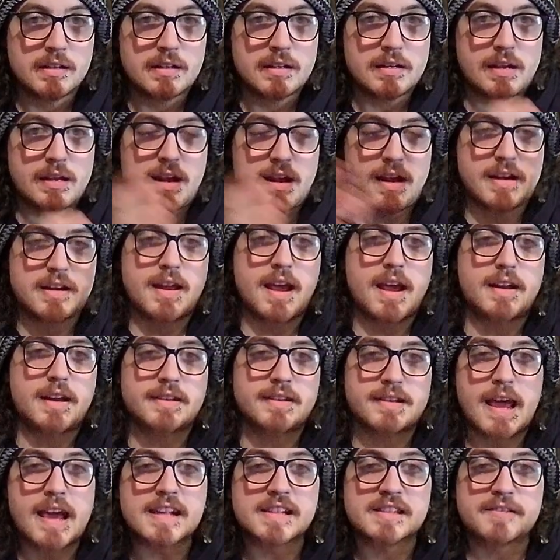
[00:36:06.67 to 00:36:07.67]
in a
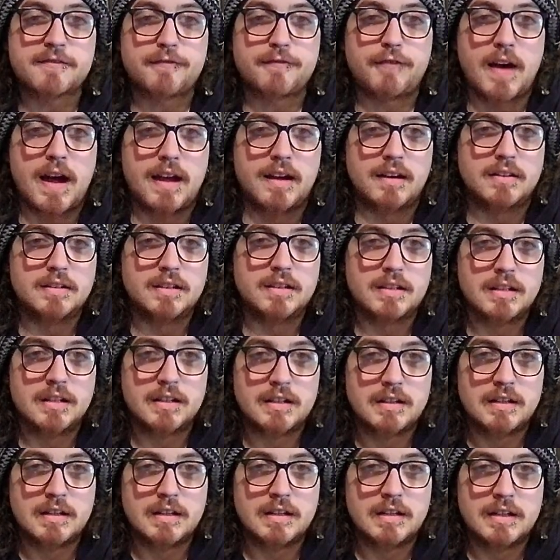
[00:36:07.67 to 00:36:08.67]
text file
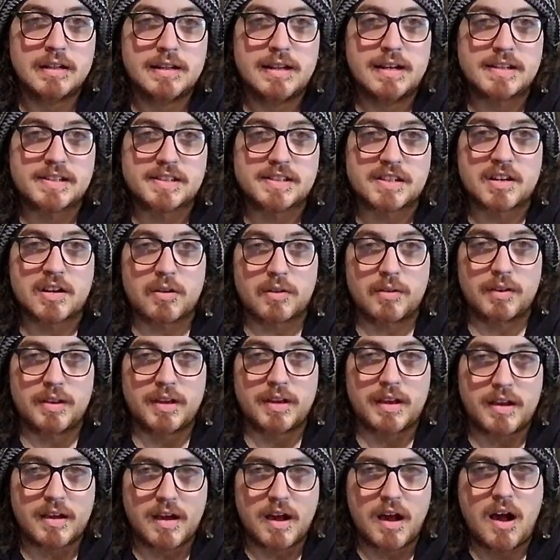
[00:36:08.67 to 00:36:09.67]
that is
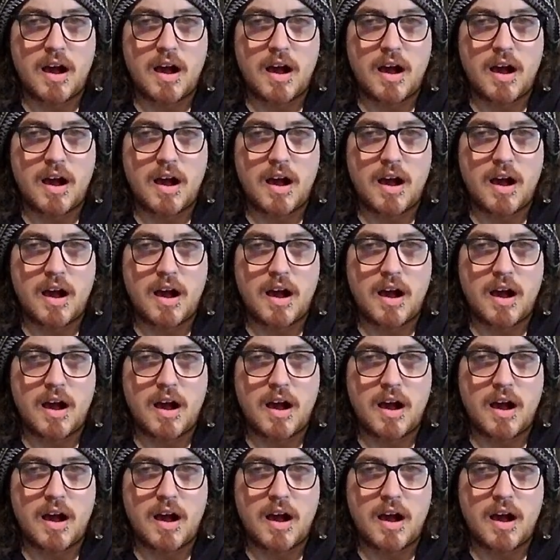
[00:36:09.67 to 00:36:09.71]
currently